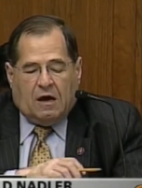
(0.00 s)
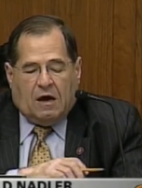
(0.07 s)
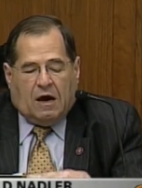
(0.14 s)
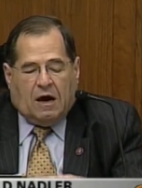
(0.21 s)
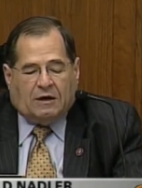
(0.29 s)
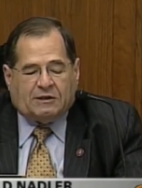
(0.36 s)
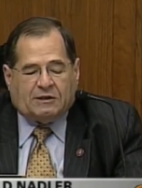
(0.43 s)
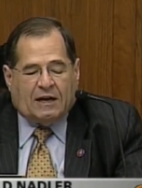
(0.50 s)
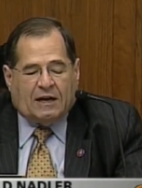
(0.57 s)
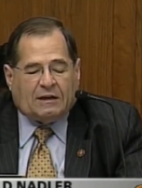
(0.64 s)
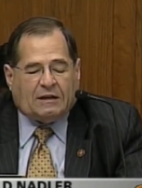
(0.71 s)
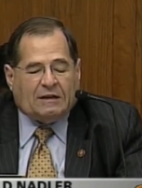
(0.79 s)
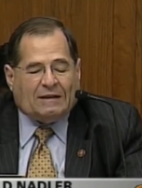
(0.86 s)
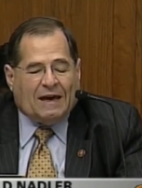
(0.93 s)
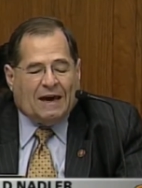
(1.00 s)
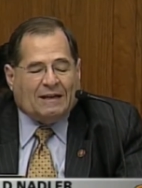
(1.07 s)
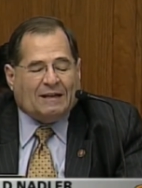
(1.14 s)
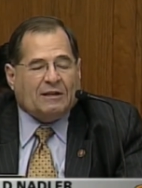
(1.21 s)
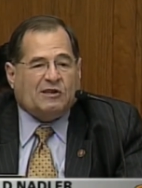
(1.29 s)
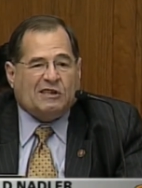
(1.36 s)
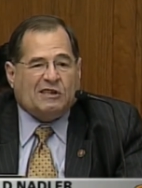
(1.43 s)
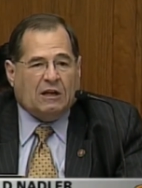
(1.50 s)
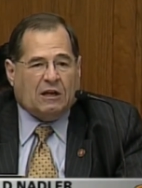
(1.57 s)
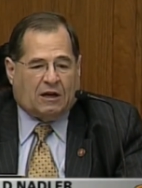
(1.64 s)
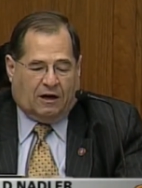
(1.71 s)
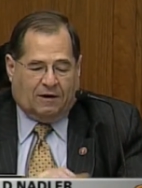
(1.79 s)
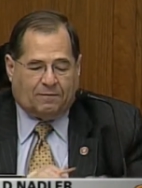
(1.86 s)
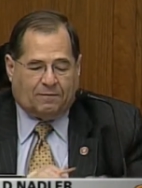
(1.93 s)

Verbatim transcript: uh, said it contained silica.